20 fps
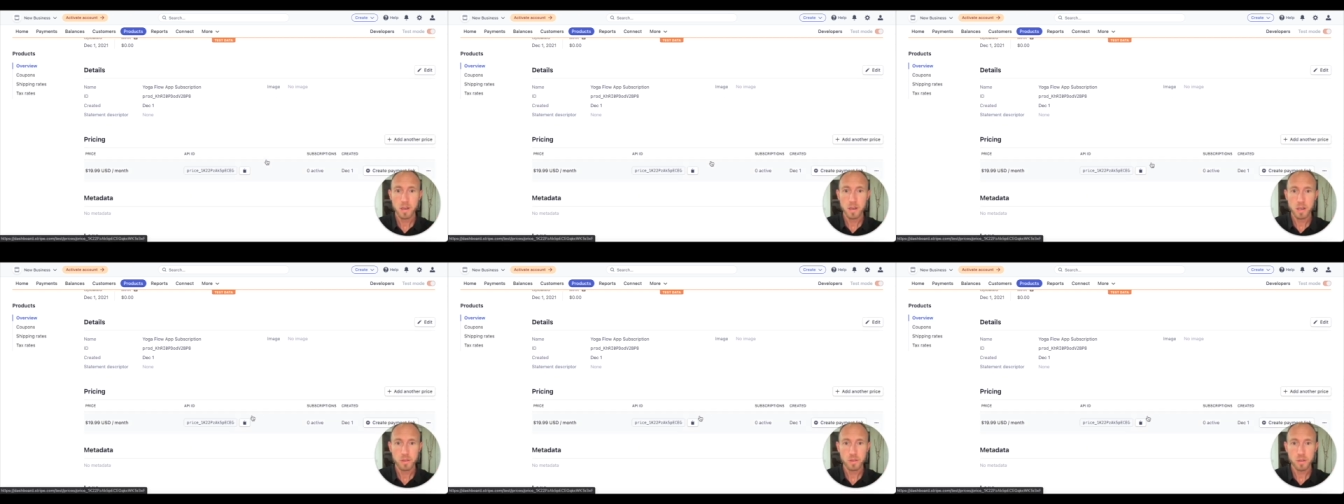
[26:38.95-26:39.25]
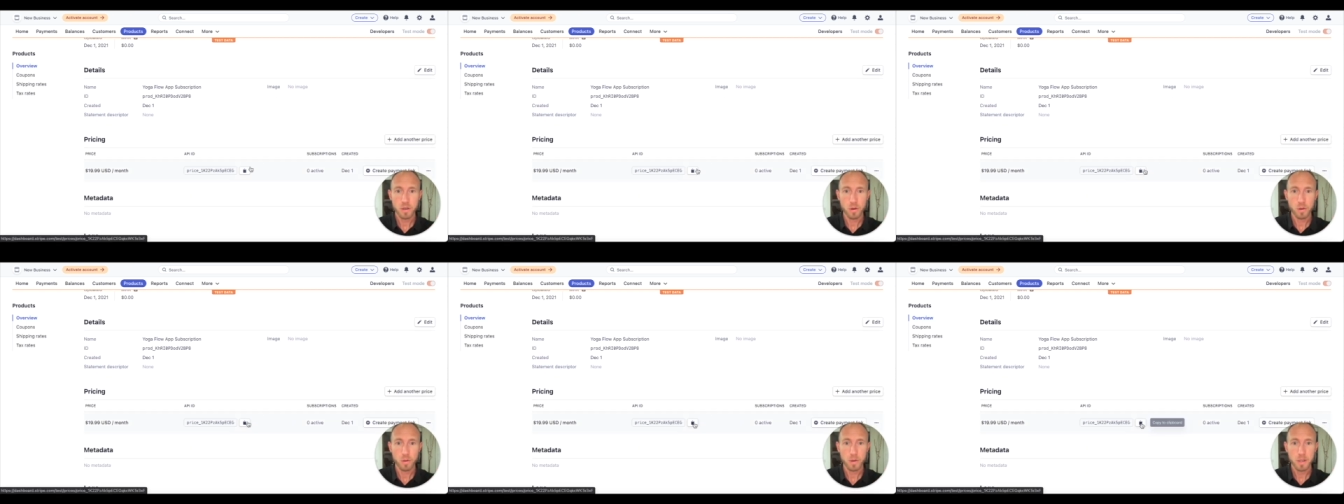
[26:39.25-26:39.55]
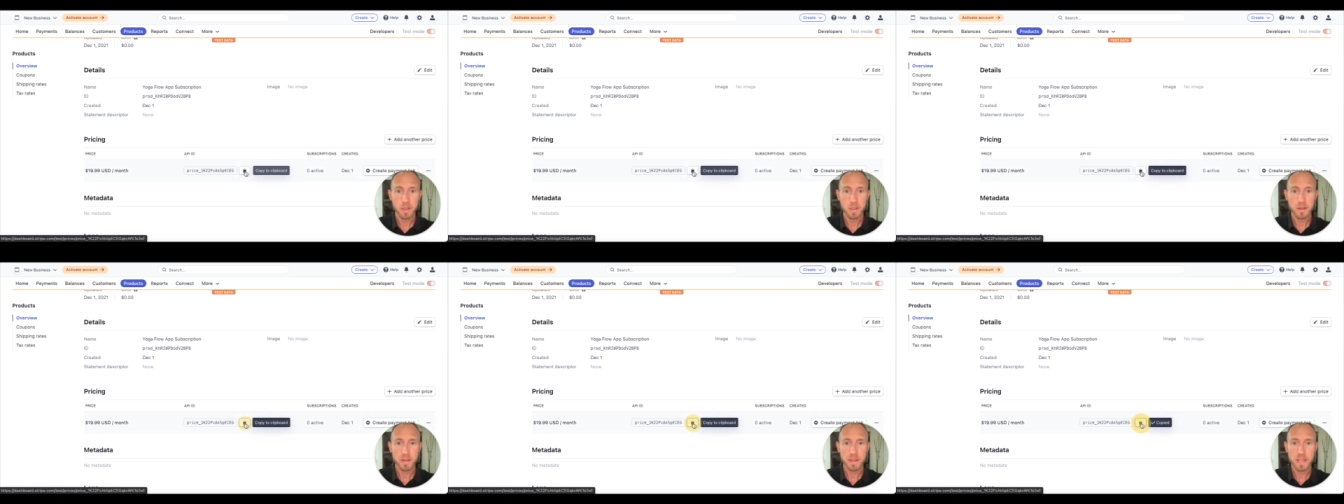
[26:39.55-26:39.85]
So
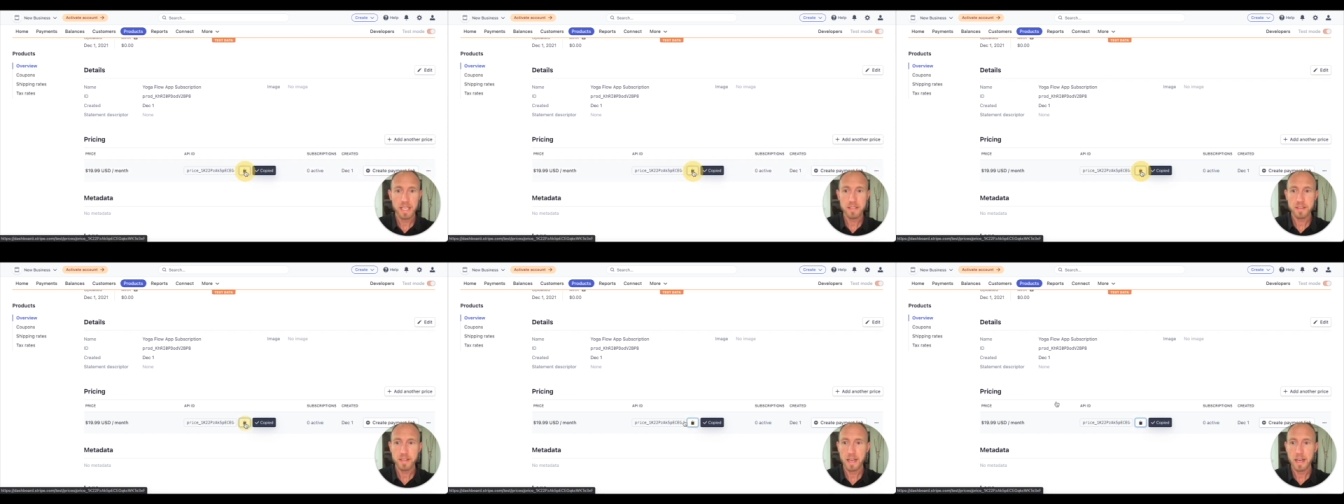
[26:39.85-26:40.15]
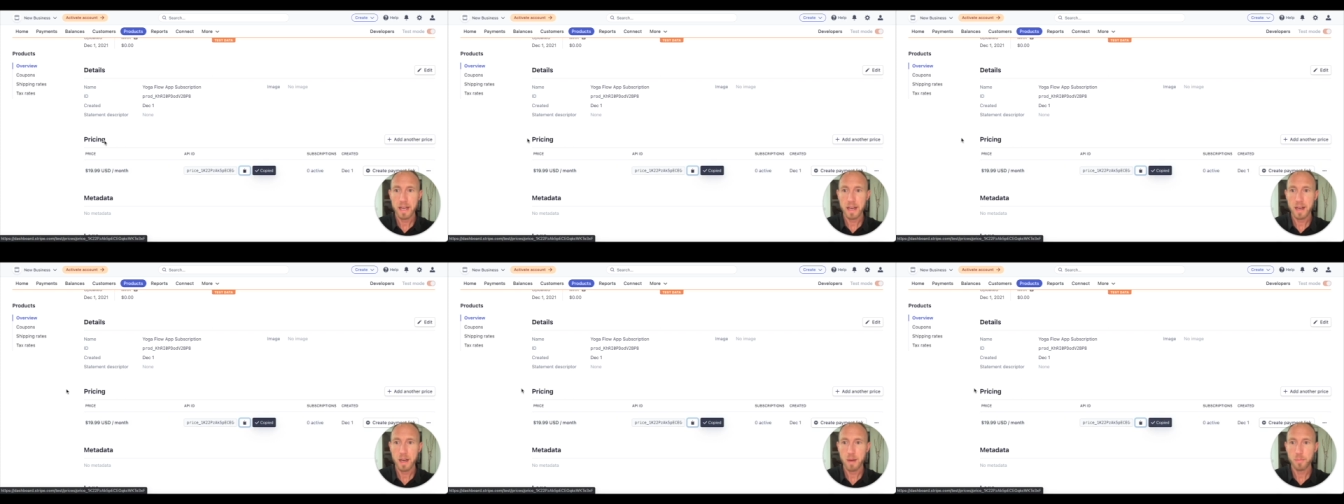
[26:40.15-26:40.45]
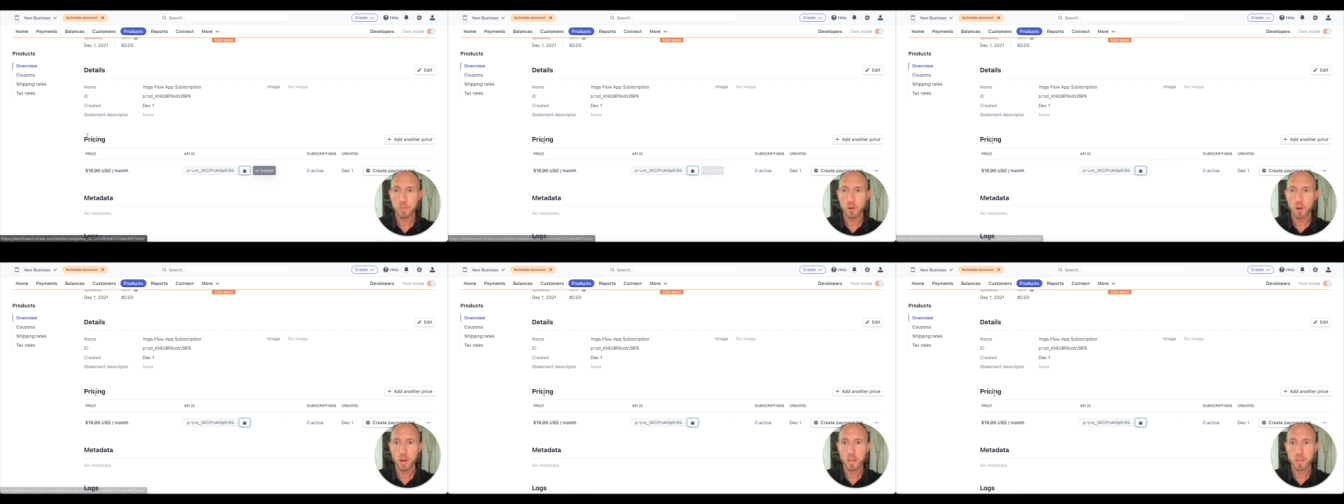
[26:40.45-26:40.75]
this uh,
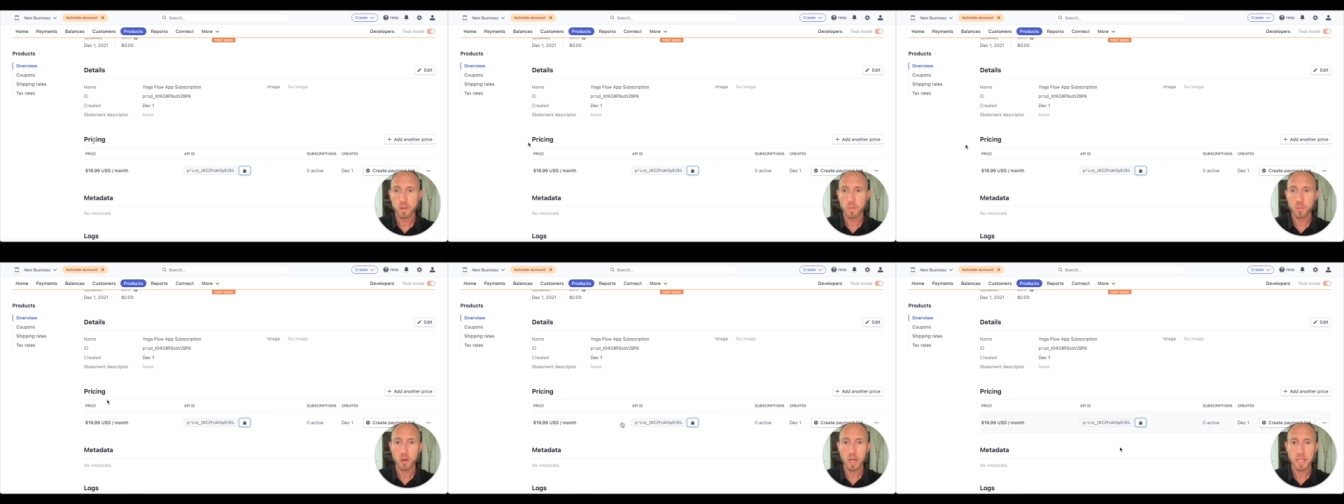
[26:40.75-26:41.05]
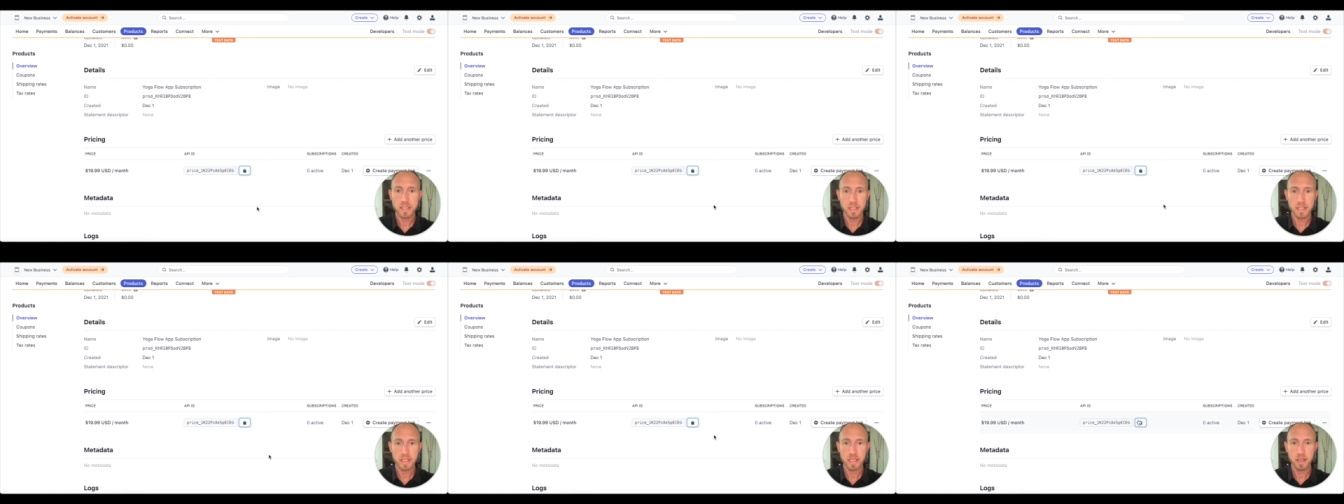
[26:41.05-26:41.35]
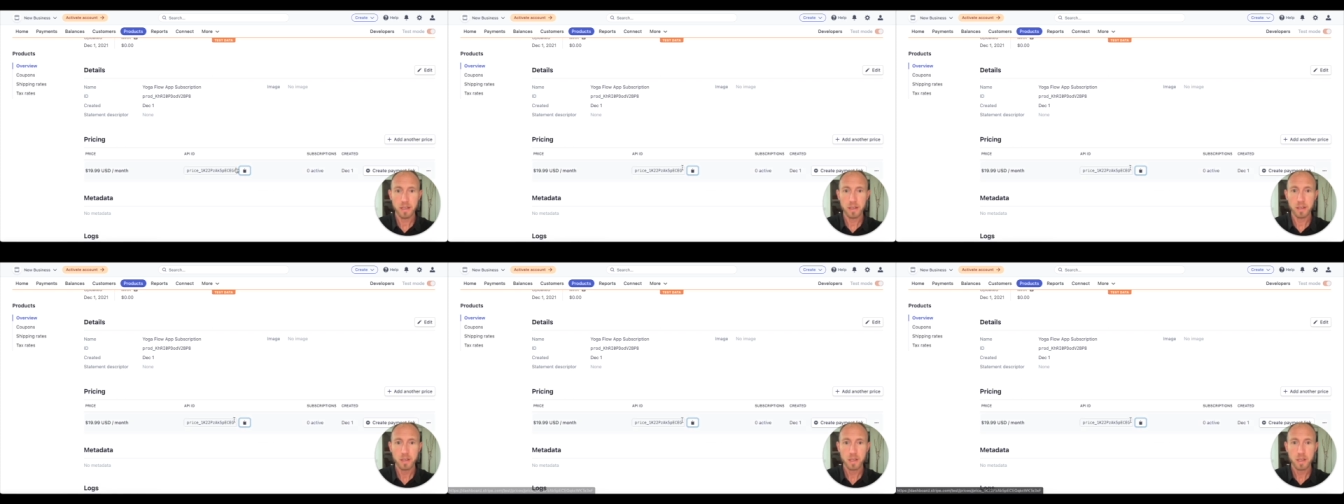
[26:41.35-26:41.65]
under pricing
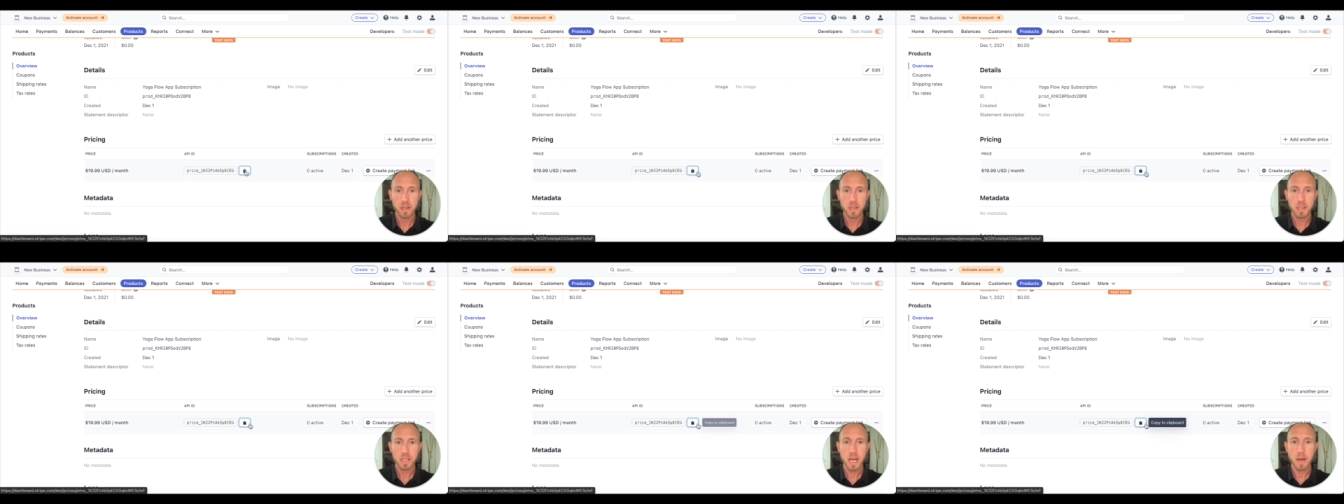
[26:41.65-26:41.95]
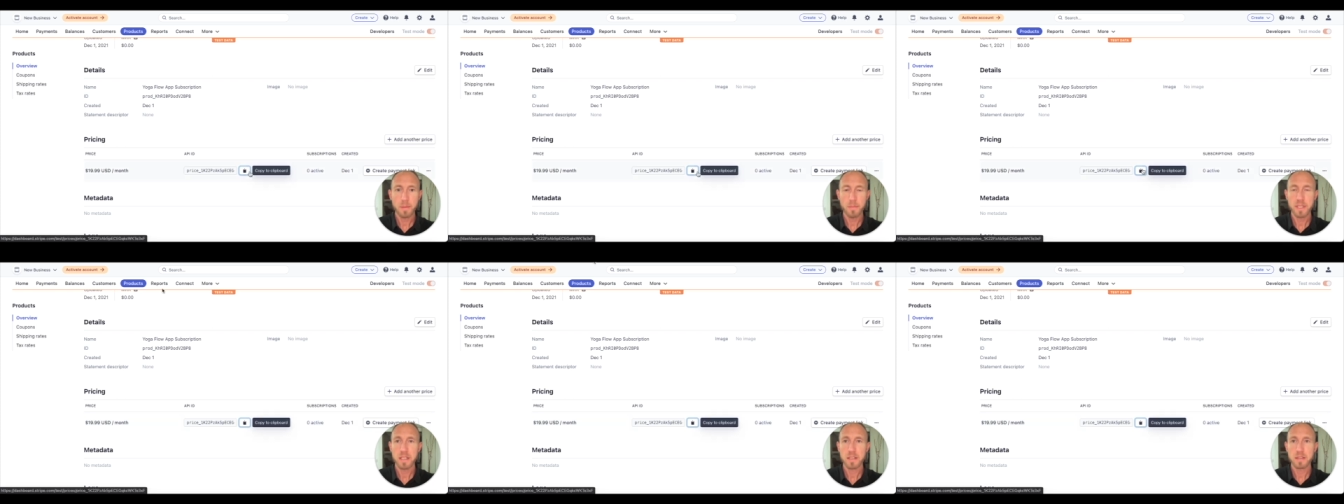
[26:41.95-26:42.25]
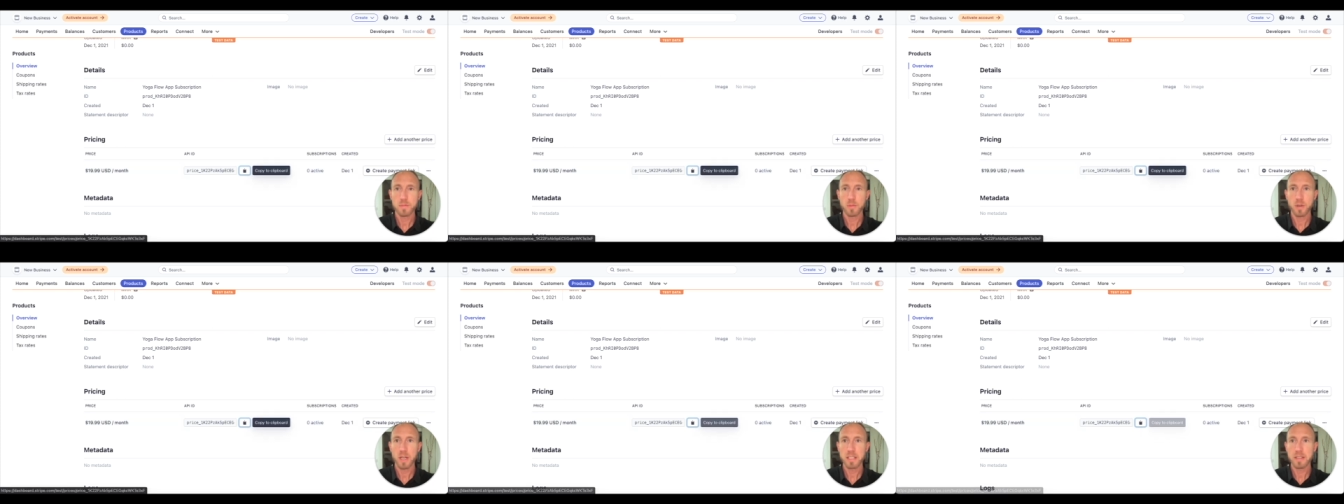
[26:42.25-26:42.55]
here, copy this
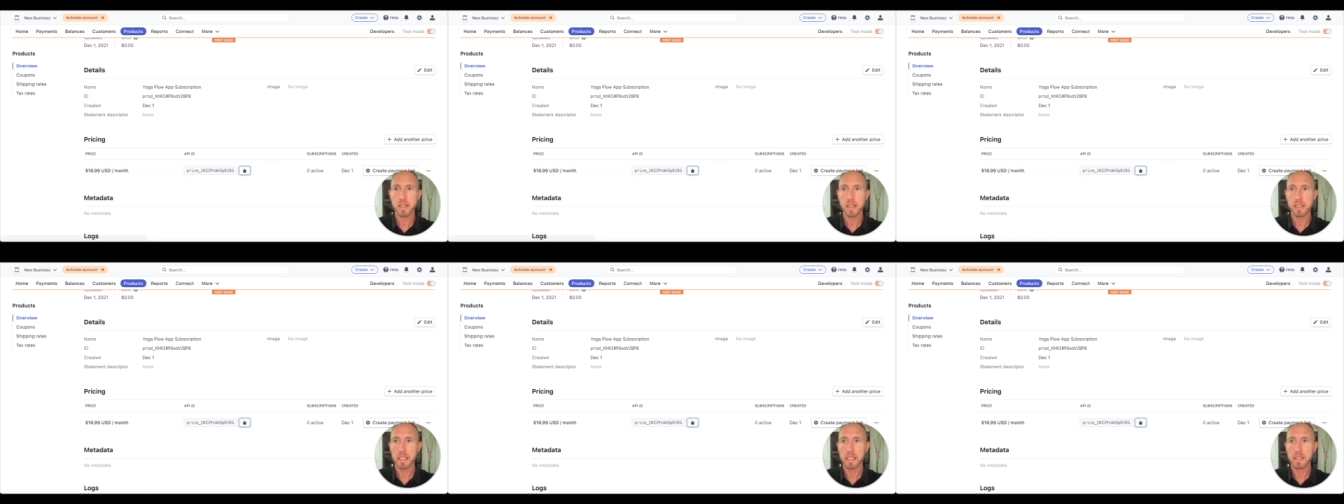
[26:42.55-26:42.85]
price ID